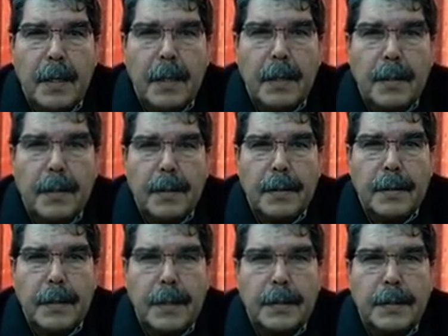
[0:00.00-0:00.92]

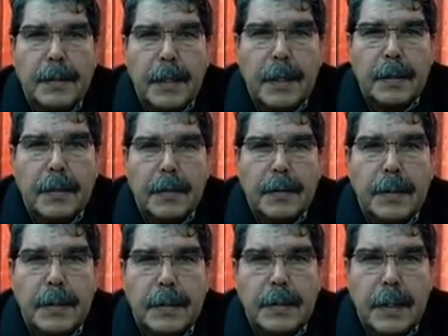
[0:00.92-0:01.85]
they started
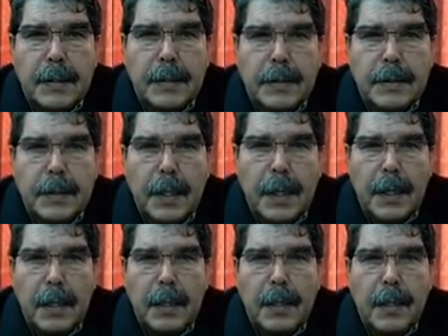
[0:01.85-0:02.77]
since
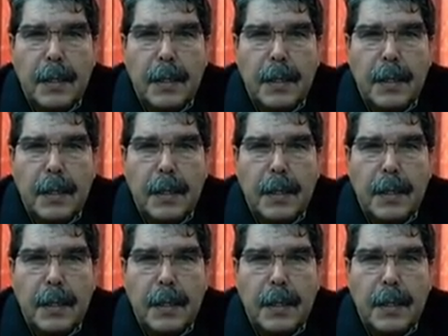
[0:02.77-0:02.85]
yesterday